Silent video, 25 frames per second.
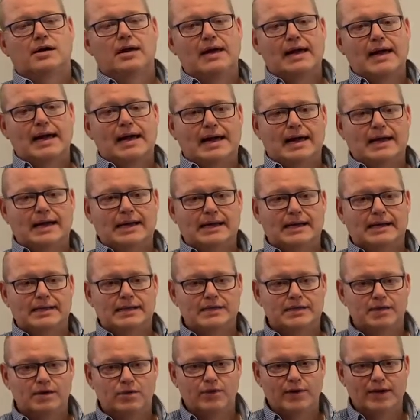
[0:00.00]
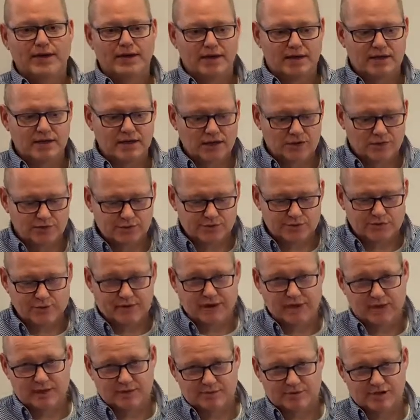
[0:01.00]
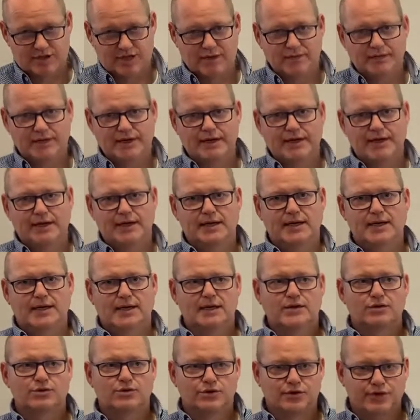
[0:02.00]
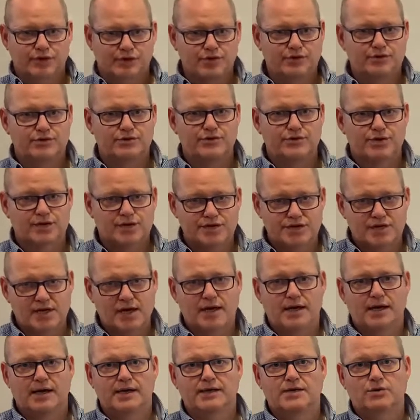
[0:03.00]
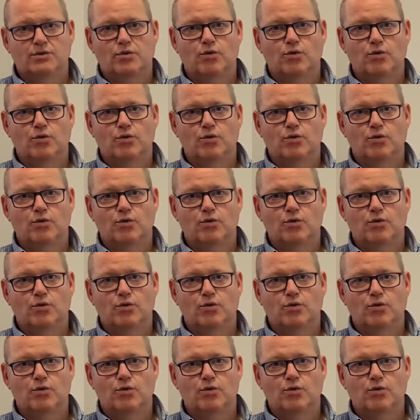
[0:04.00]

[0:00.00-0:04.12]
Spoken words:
and we can use MATLAB Simulink in order to decide